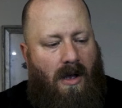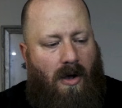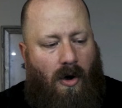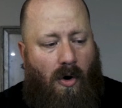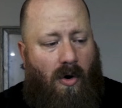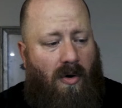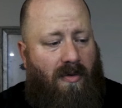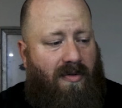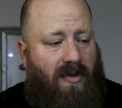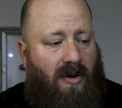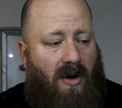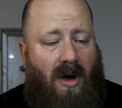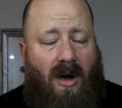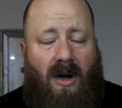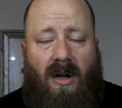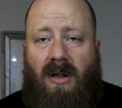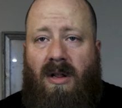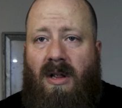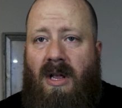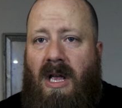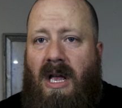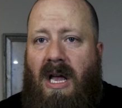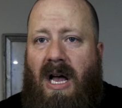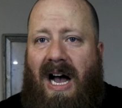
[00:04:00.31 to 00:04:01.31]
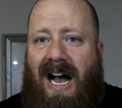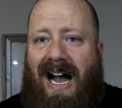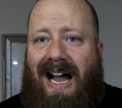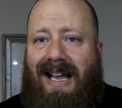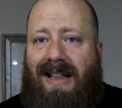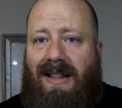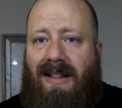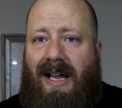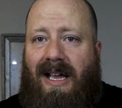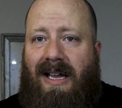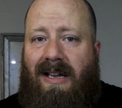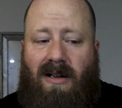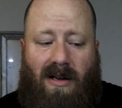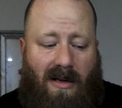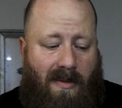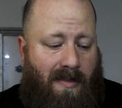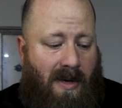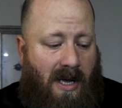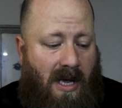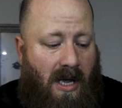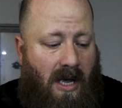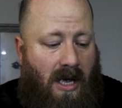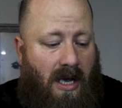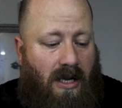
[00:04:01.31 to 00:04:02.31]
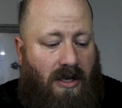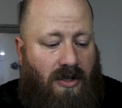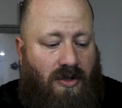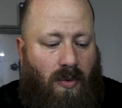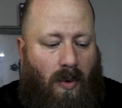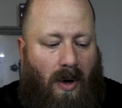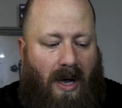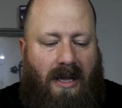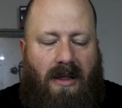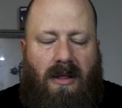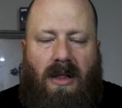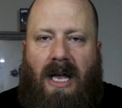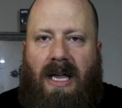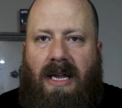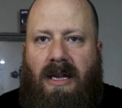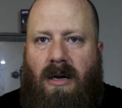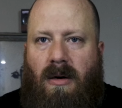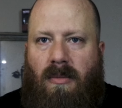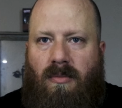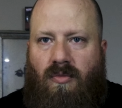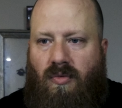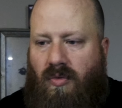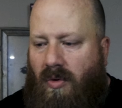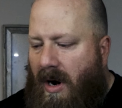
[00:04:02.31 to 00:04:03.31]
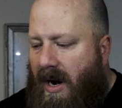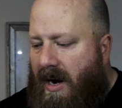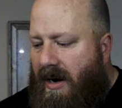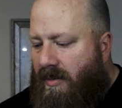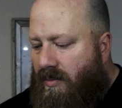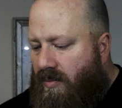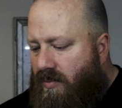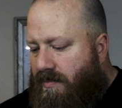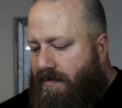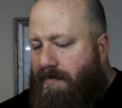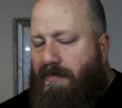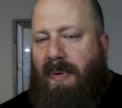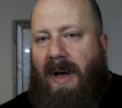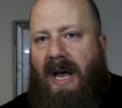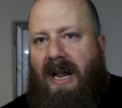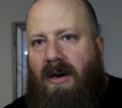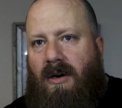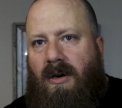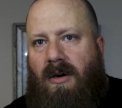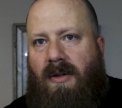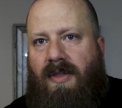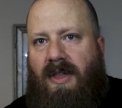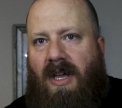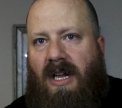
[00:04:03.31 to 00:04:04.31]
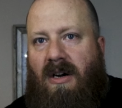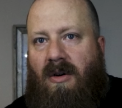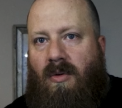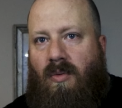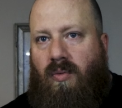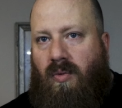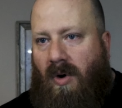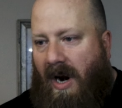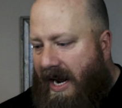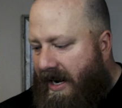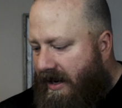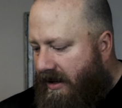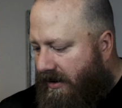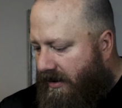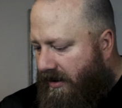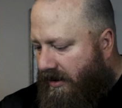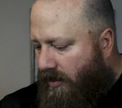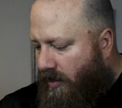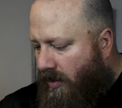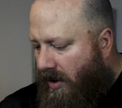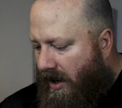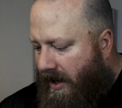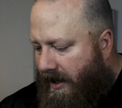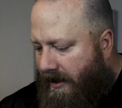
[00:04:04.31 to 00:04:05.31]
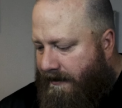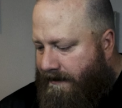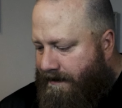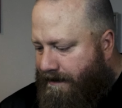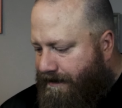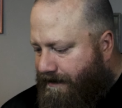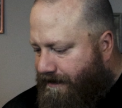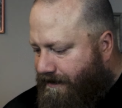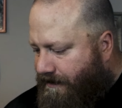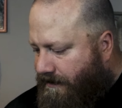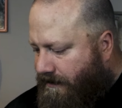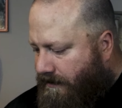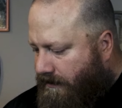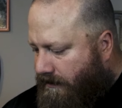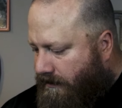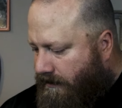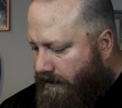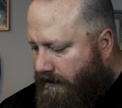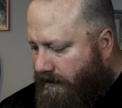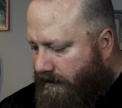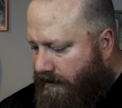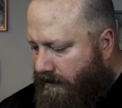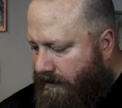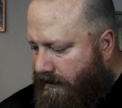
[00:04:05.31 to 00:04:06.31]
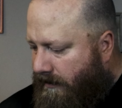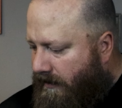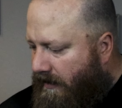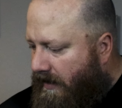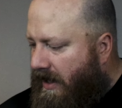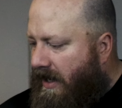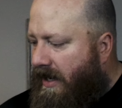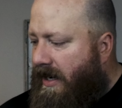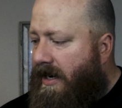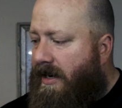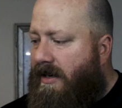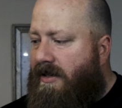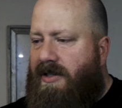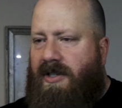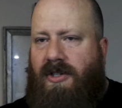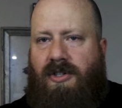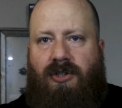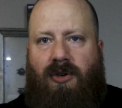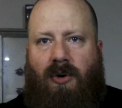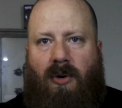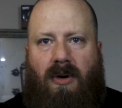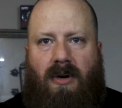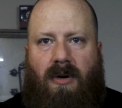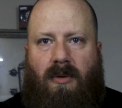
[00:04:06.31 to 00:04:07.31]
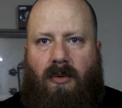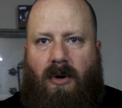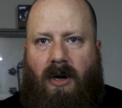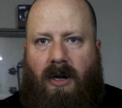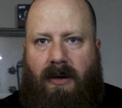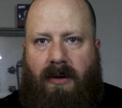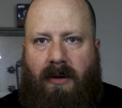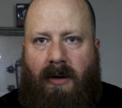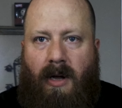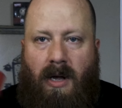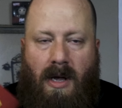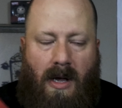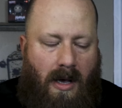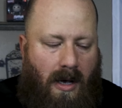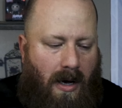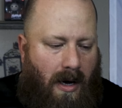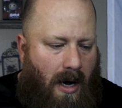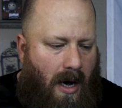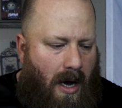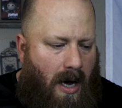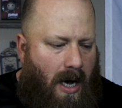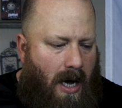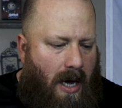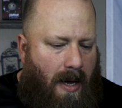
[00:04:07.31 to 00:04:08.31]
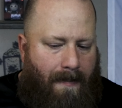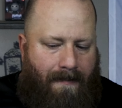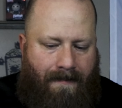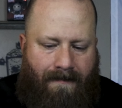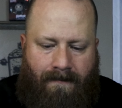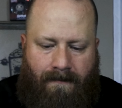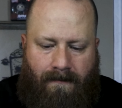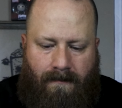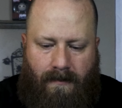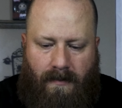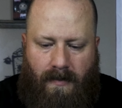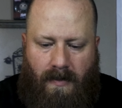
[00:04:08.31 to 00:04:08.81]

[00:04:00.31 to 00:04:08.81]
overall, I like them. Do I like them right, better than a regular one? Here's a shorter one. Um,